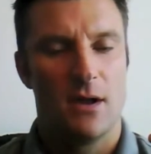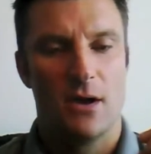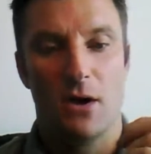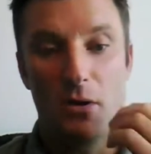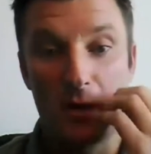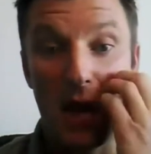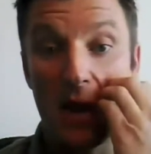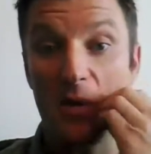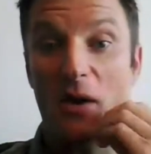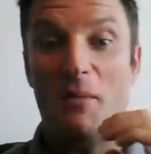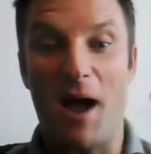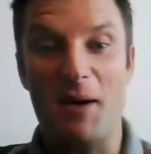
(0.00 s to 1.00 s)
Okay,
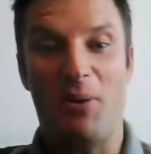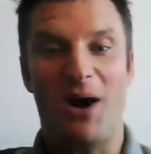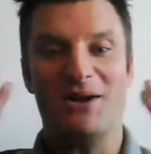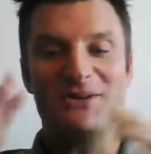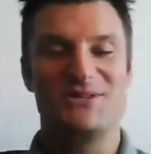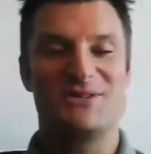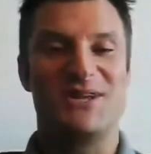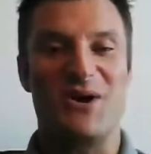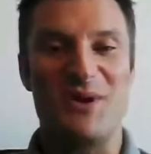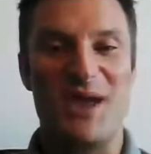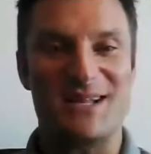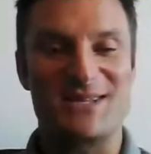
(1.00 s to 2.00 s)
well, my apologies there.
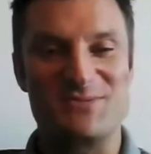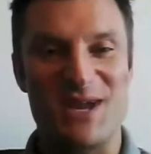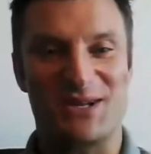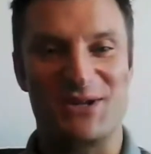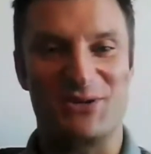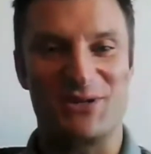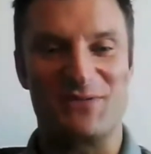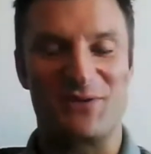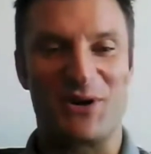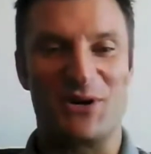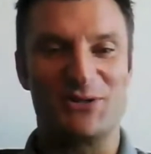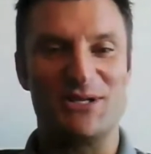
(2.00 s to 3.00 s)
We had some technical
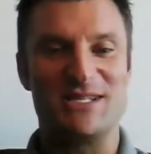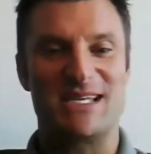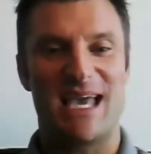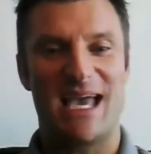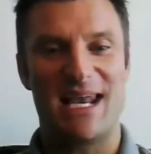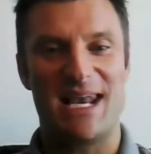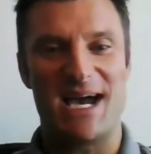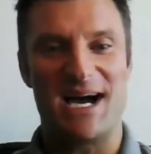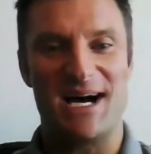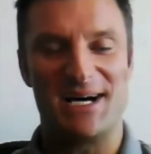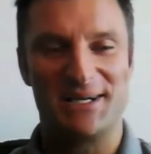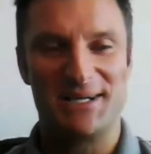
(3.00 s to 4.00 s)
difficulties. Again,
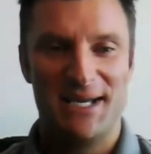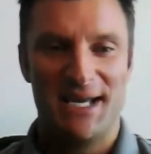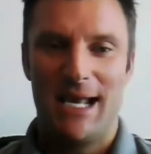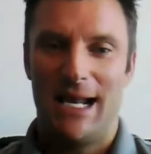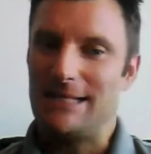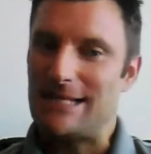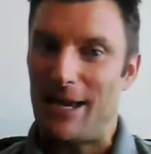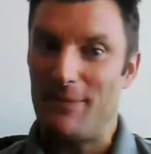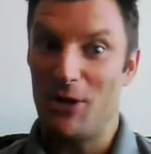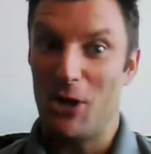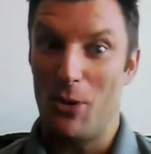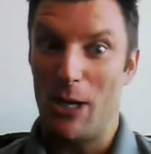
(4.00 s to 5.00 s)
anytime
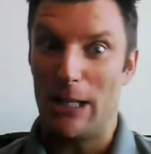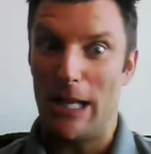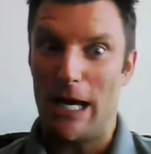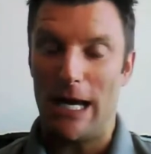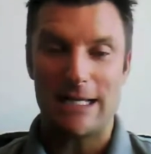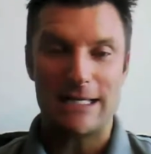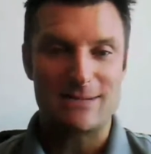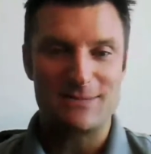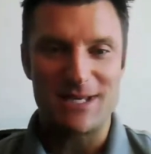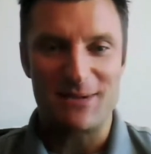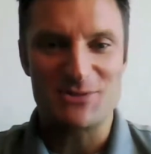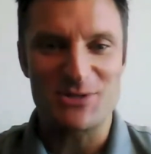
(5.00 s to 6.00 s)
you go online,
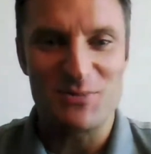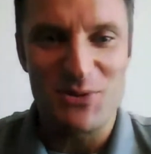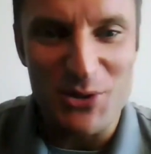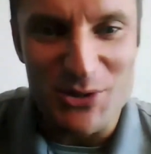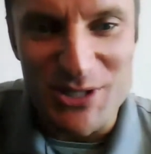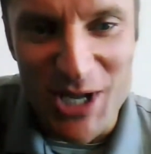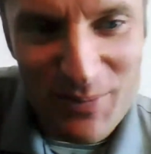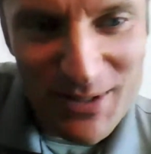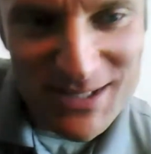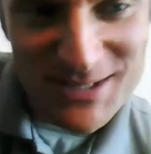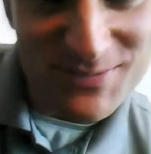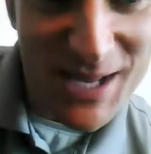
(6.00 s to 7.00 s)
sometimes computers help you,
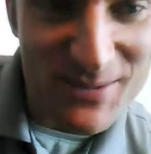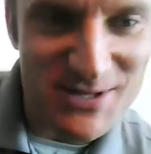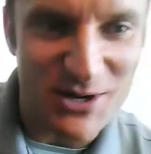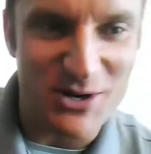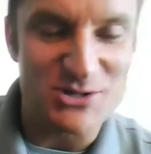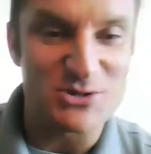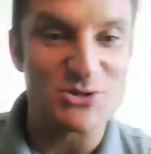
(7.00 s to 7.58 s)
sometimes they hurt you.